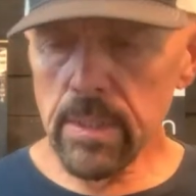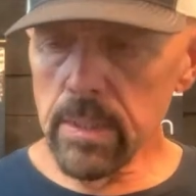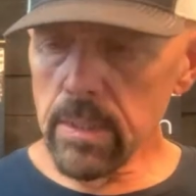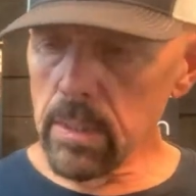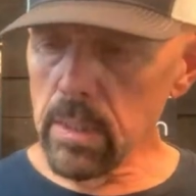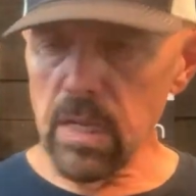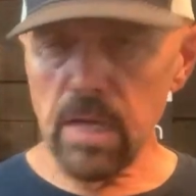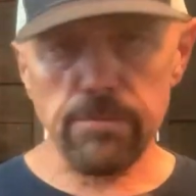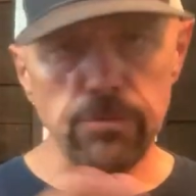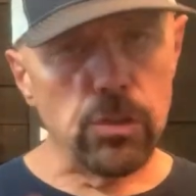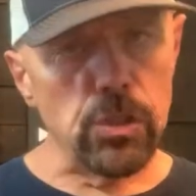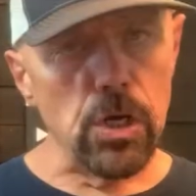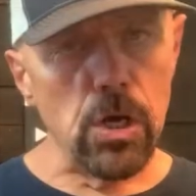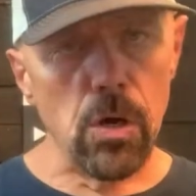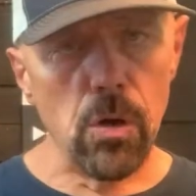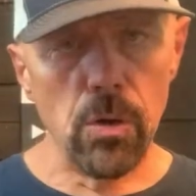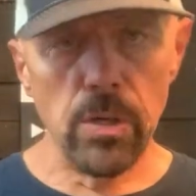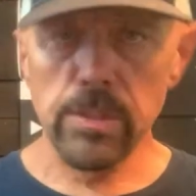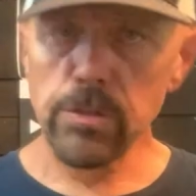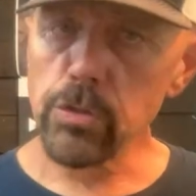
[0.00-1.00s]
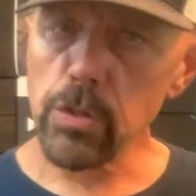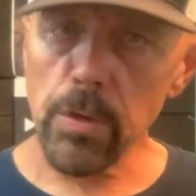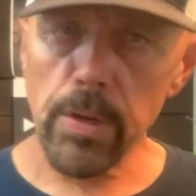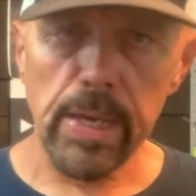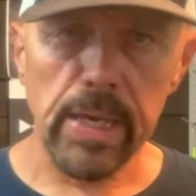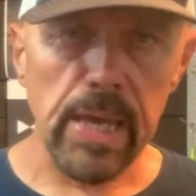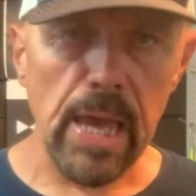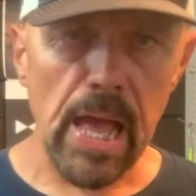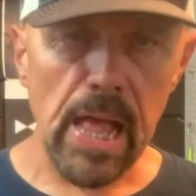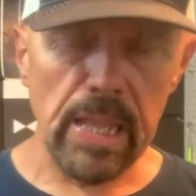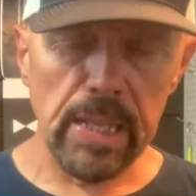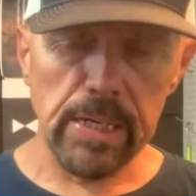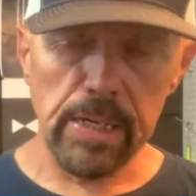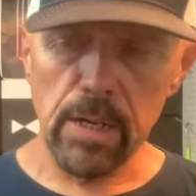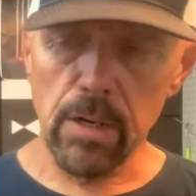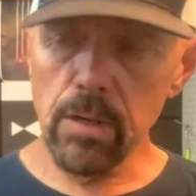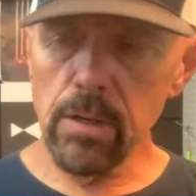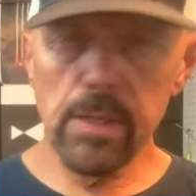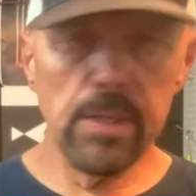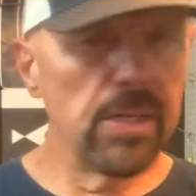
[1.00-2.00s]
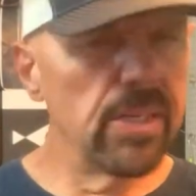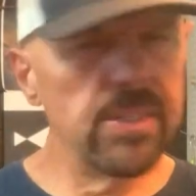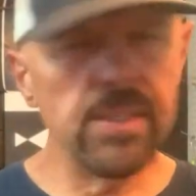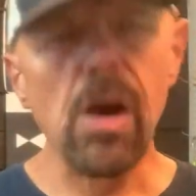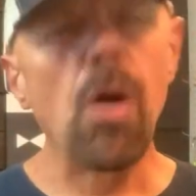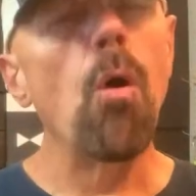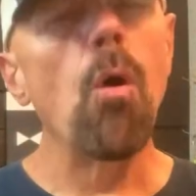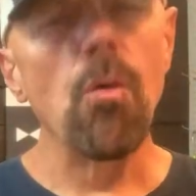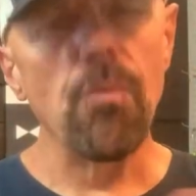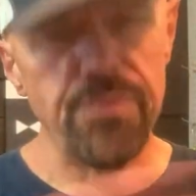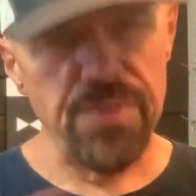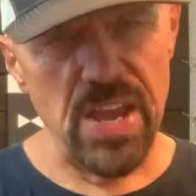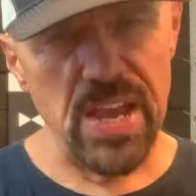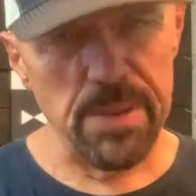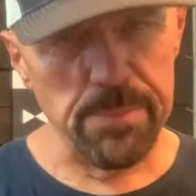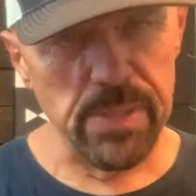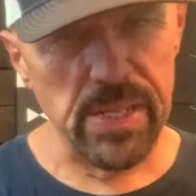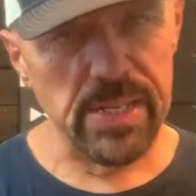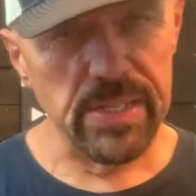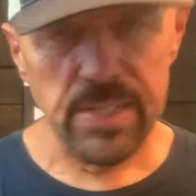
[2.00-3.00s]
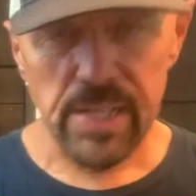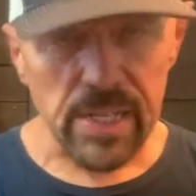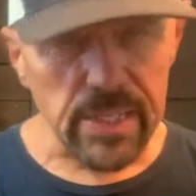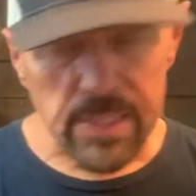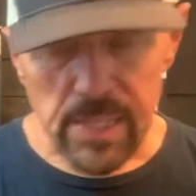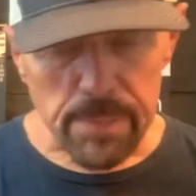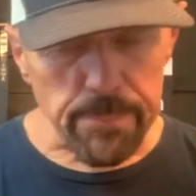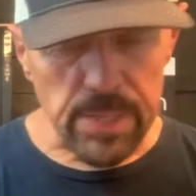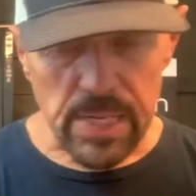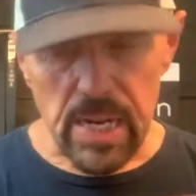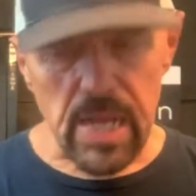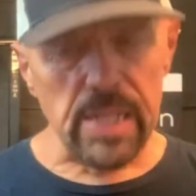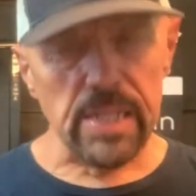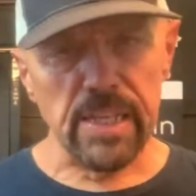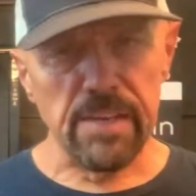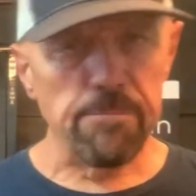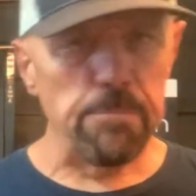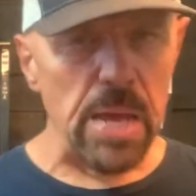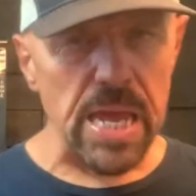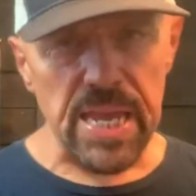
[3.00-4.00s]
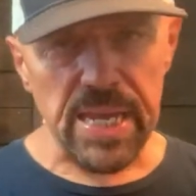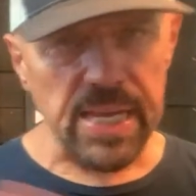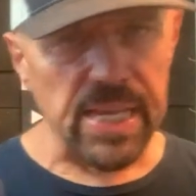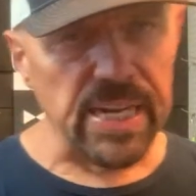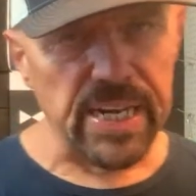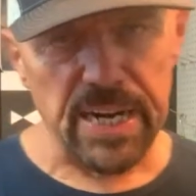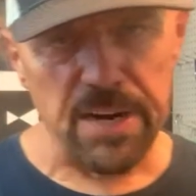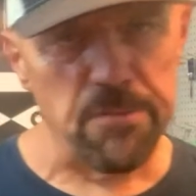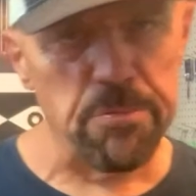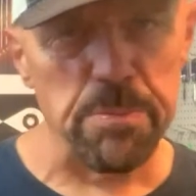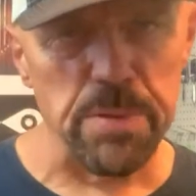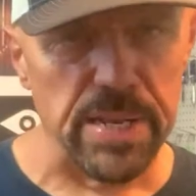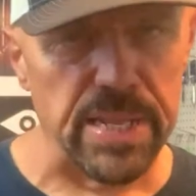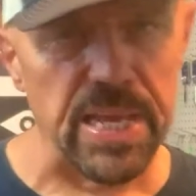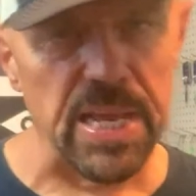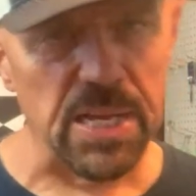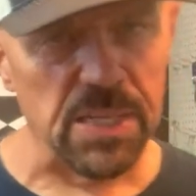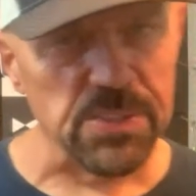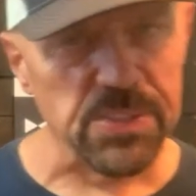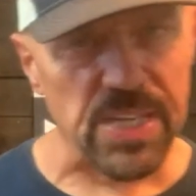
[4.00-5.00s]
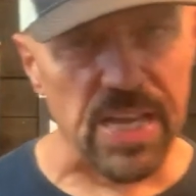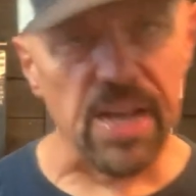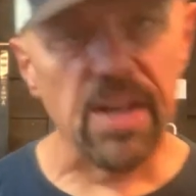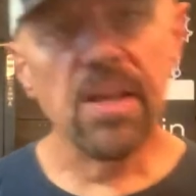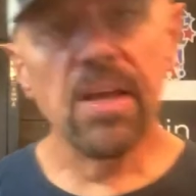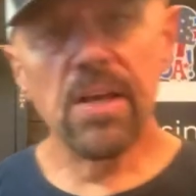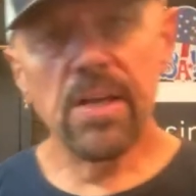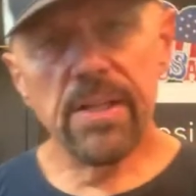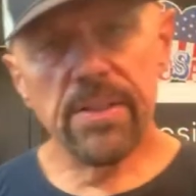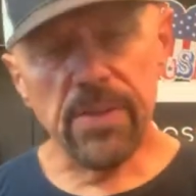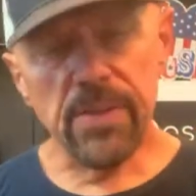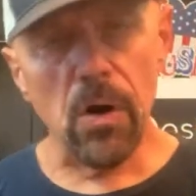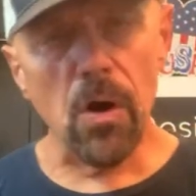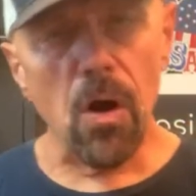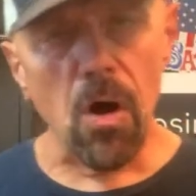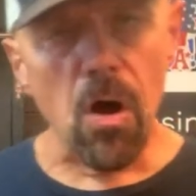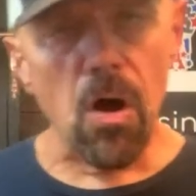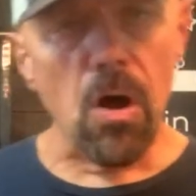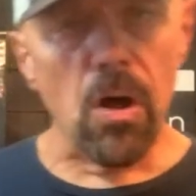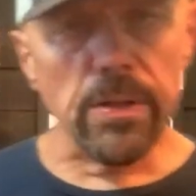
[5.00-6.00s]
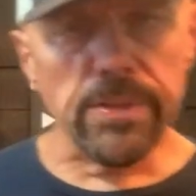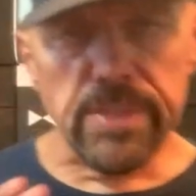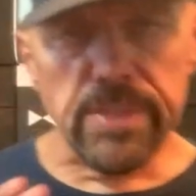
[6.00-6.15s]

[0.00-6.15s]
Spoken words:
Love Joe and Joey Gallagher, the whole family. Let me not leave Megan and everybody else out. They're all